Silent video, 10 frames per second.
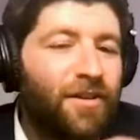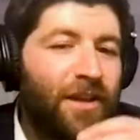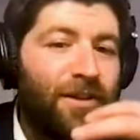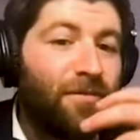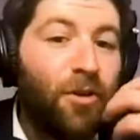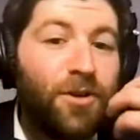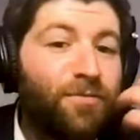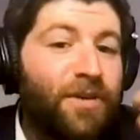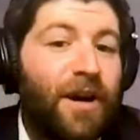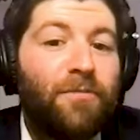you know, like your
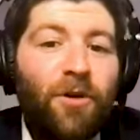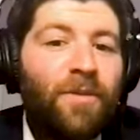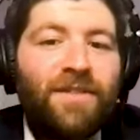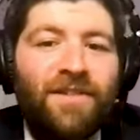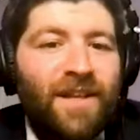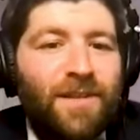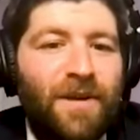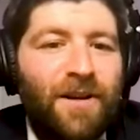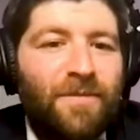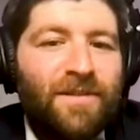most proud moment as a
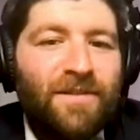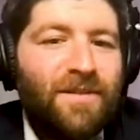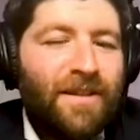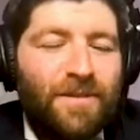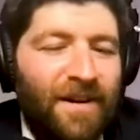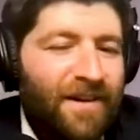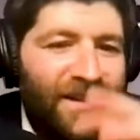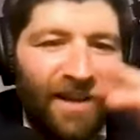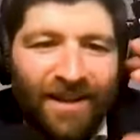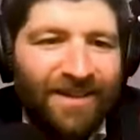parent, as a
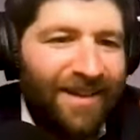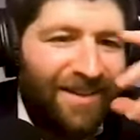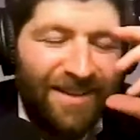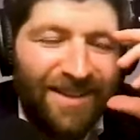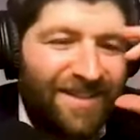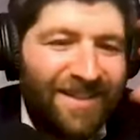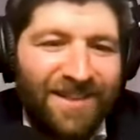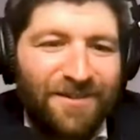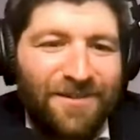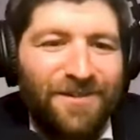parent, like any, anything that
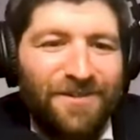sticks out to